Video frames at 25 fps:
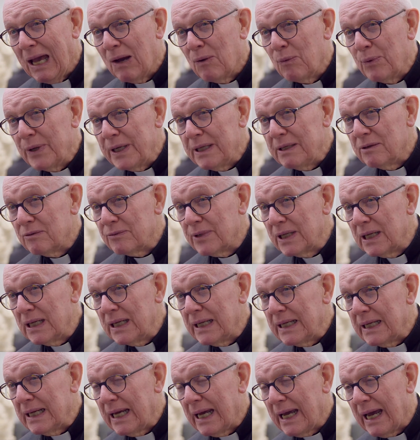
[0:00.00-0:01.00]
we
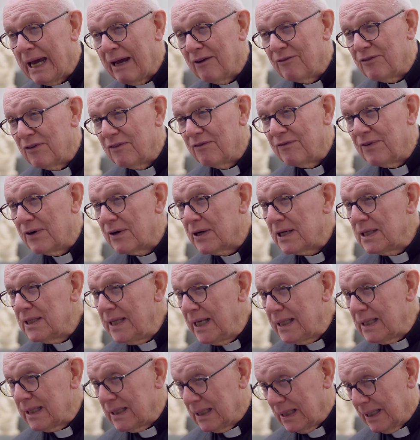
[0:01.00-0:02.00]
really have very
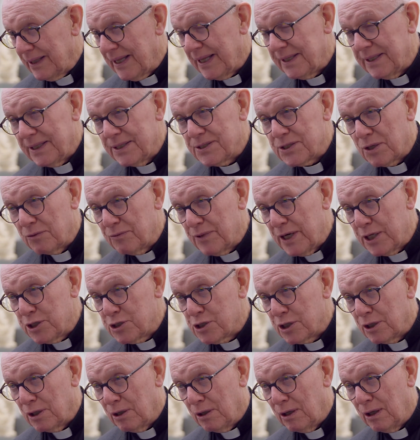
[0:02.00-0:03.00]
little that is
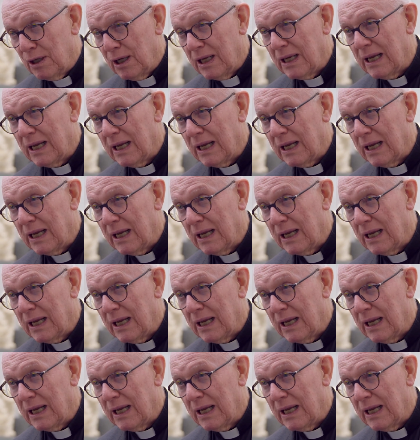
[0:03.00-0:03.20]
original.